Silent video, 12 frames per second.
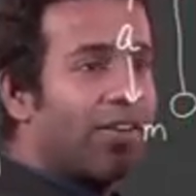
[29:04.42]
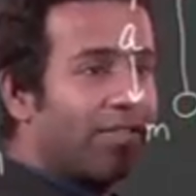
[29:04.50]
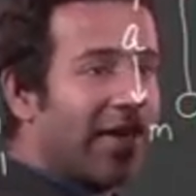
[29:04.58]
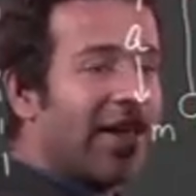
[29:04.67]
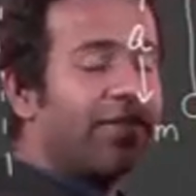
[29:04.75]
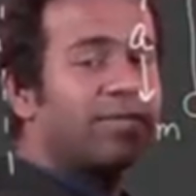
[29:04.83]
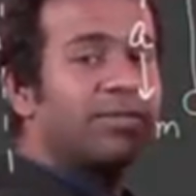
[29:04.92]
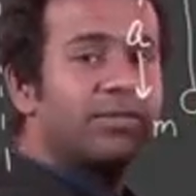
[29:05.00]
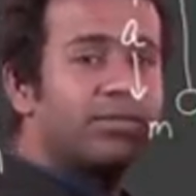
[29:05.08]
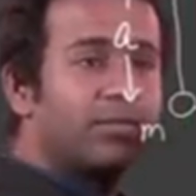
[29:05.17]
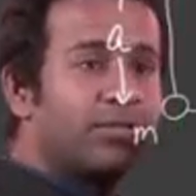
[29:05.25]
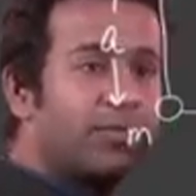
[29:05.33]
away
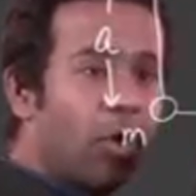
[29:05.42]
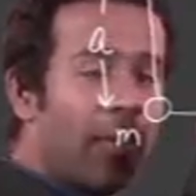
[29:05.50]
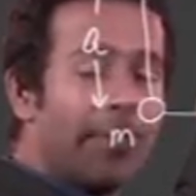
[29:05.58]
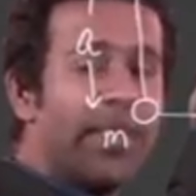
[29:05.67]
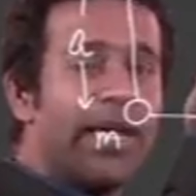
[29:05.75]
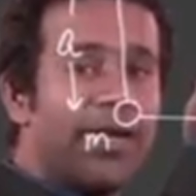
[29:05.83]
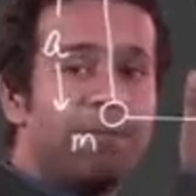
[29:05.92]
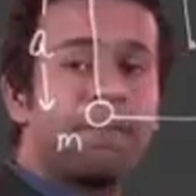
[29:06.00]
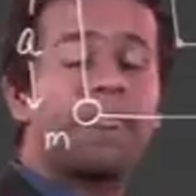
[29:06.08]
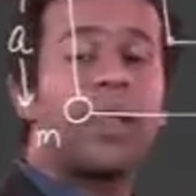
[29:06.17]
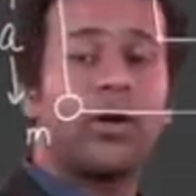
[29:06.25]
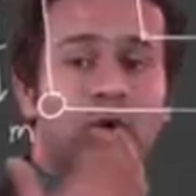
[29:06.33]
from me
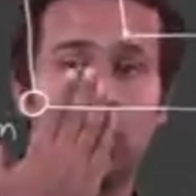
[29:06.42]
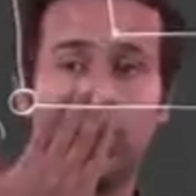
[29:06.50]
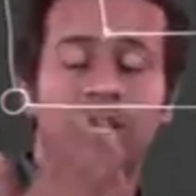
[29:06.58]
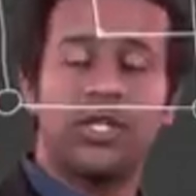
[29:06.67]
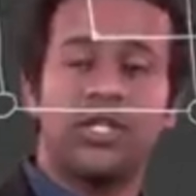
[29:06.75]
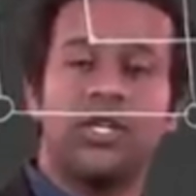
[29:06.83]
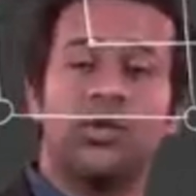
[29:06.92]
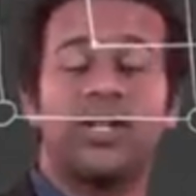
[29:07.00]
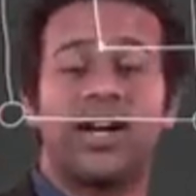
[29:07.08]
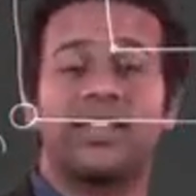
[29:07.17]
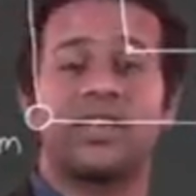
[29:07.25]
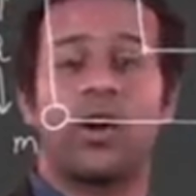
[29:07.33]
towards you,
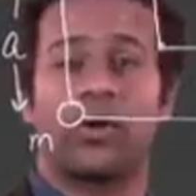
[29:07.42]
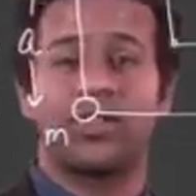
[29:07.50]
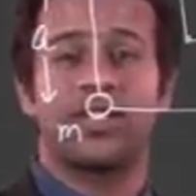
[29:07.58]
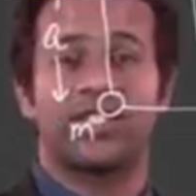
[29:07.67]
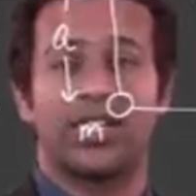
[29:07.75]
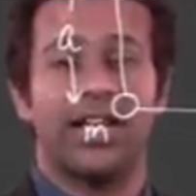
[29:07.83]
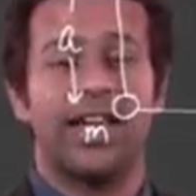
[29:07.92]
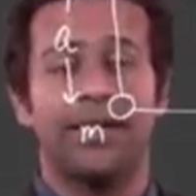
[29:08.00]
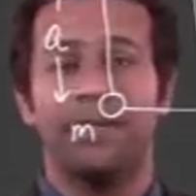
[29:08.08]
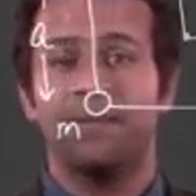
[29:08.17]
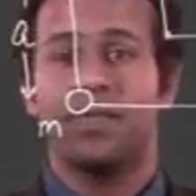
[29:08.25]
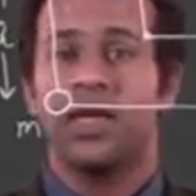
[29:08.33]
that is out of the
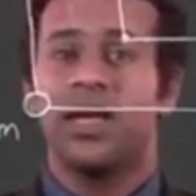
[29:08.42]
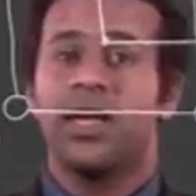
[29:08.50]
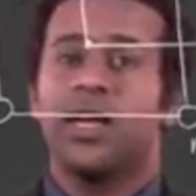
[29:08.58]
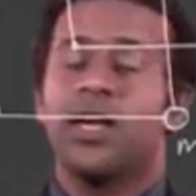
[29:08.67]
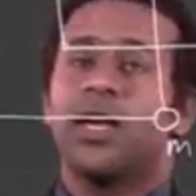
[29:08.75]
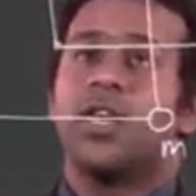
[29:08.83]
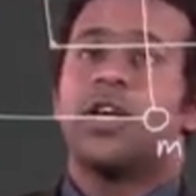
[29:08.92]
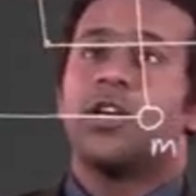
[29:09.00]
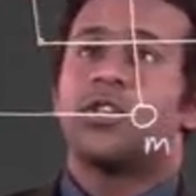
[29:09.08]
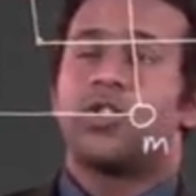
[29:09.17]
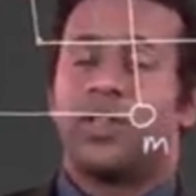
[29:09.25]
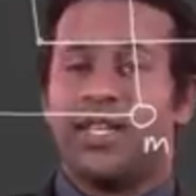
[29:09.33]
screen.
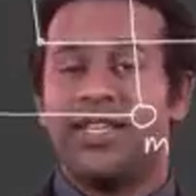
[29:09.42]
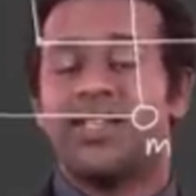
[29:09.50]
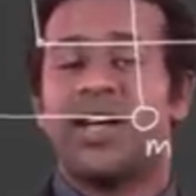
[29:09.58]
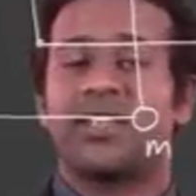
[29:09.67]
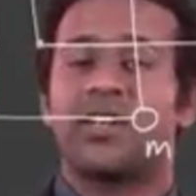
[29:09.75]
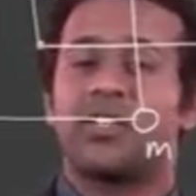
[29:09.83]
So these are the